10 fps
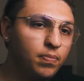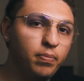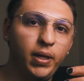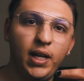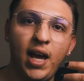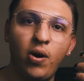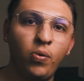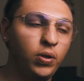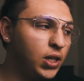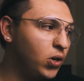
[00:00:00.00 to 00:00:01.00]
But
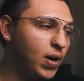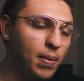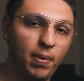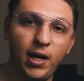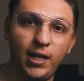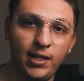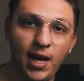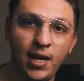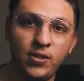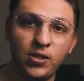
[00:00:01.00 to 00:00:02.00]
now, you know, I bought a
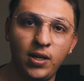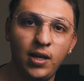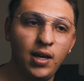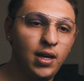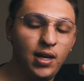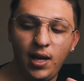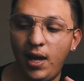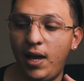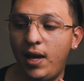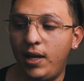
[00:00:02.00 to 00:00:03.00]
desk
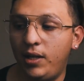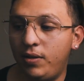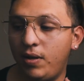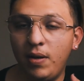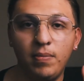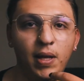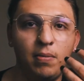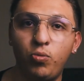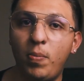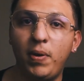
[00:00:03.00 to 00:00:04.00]
and am
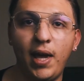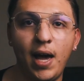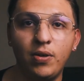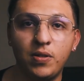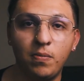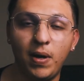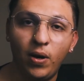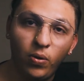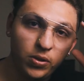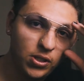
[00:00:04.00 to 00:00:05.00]
like whipping out some of my
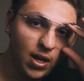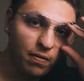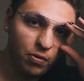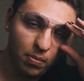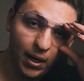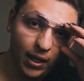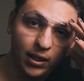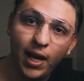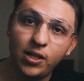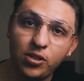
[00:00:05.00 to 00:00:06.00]
old stuff from my
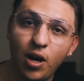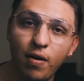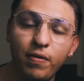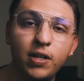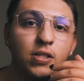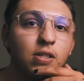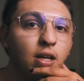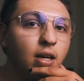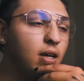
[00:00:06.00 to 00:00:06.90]
last office.